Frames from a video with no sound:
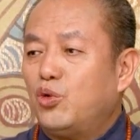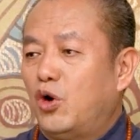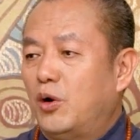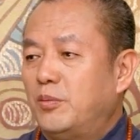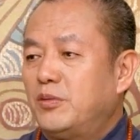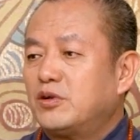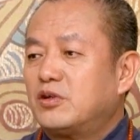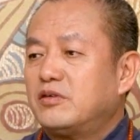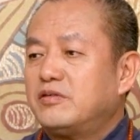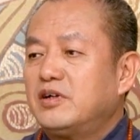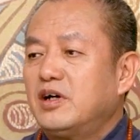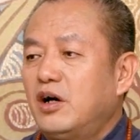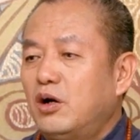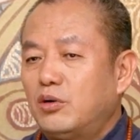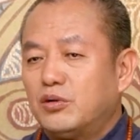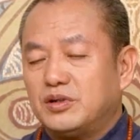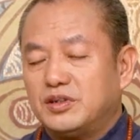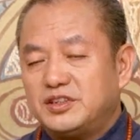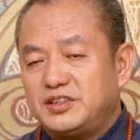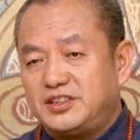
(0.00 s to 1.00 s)
As we
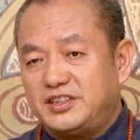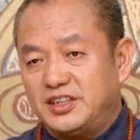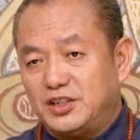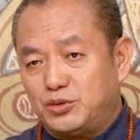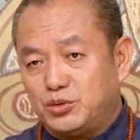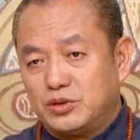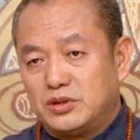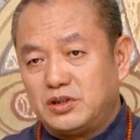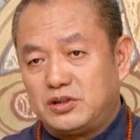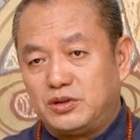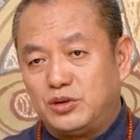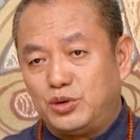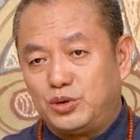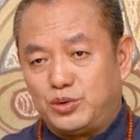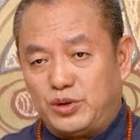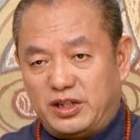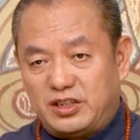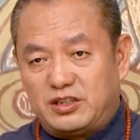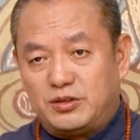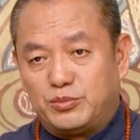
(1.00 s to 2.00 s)
study it,
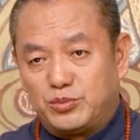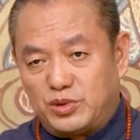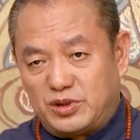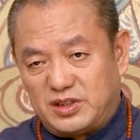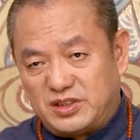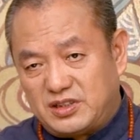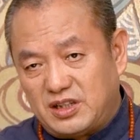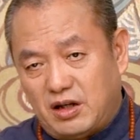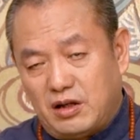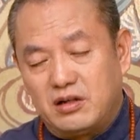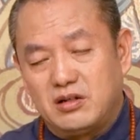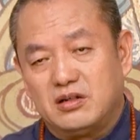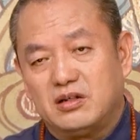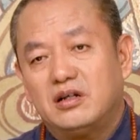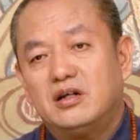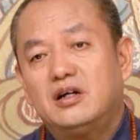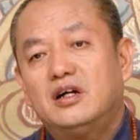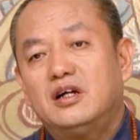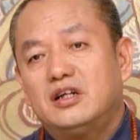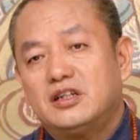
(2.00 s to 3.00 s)
there are a lot of
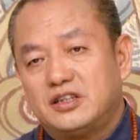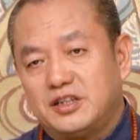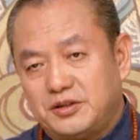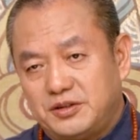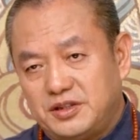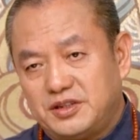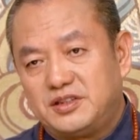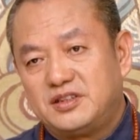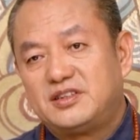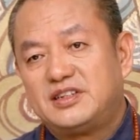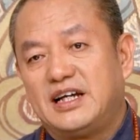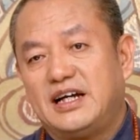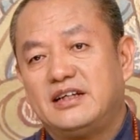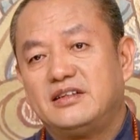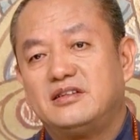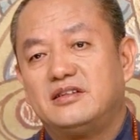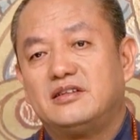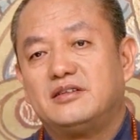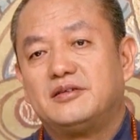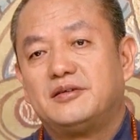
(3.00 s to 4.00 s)
coincidences.
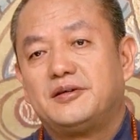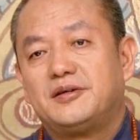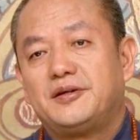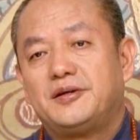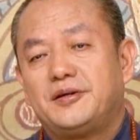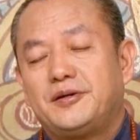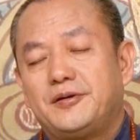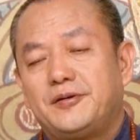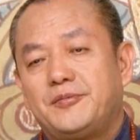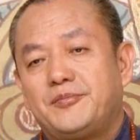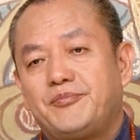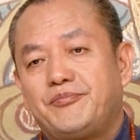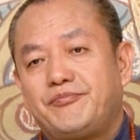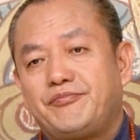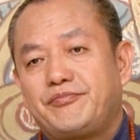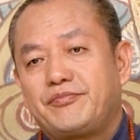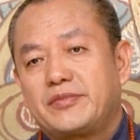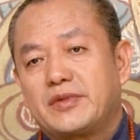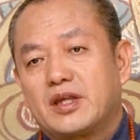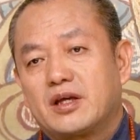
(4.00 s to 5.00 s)

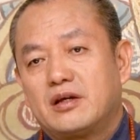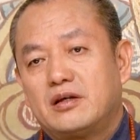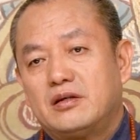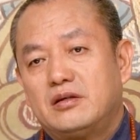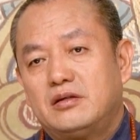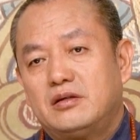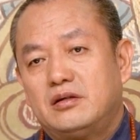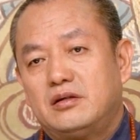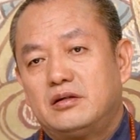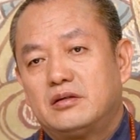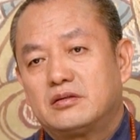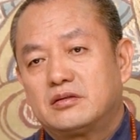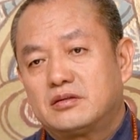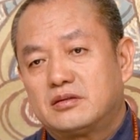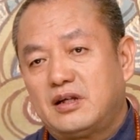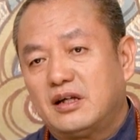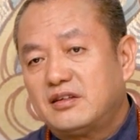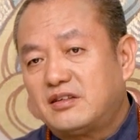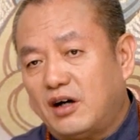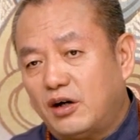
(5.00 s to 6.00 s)
Maybe it's fate.
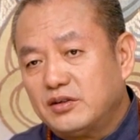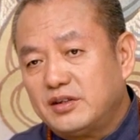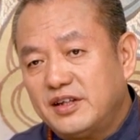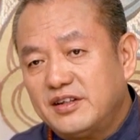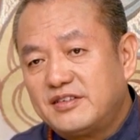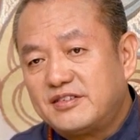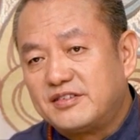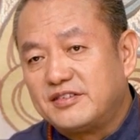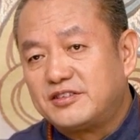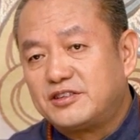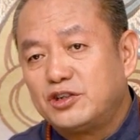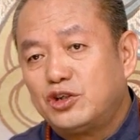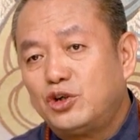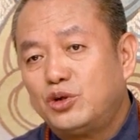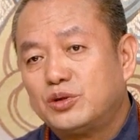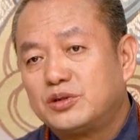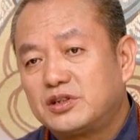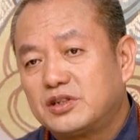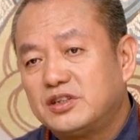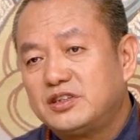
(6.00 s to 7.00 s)
If he had
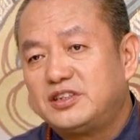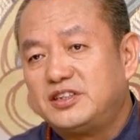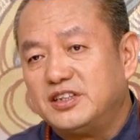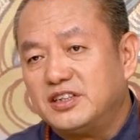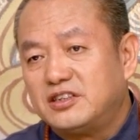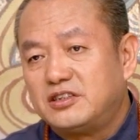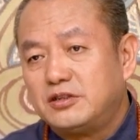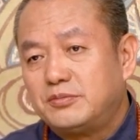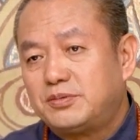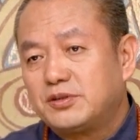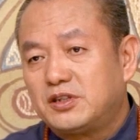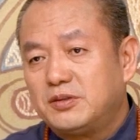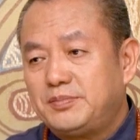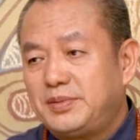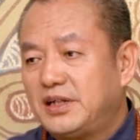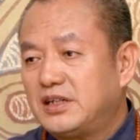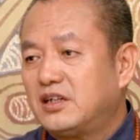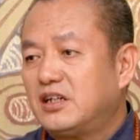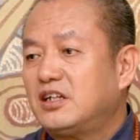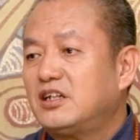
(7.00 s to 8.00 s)
died early,
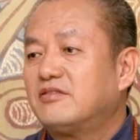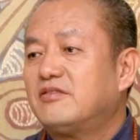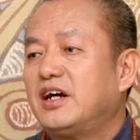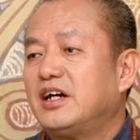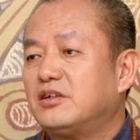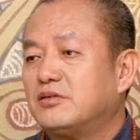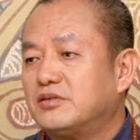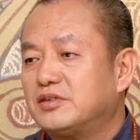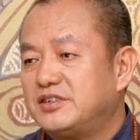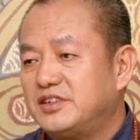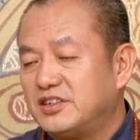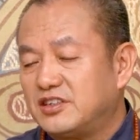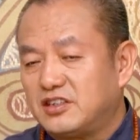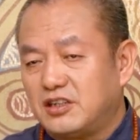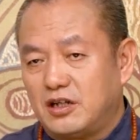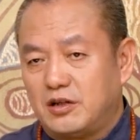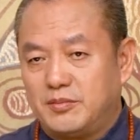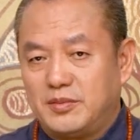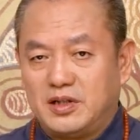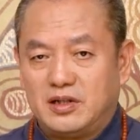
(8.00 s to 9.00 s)
then wouldn't the
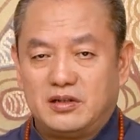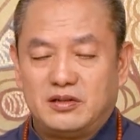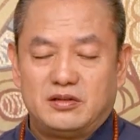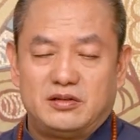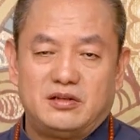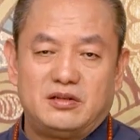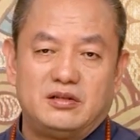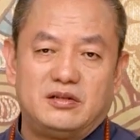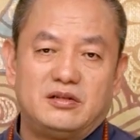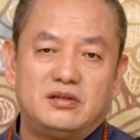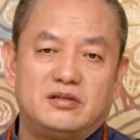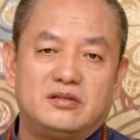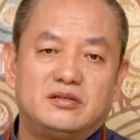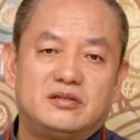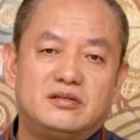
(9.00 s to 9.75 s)
explanation be different?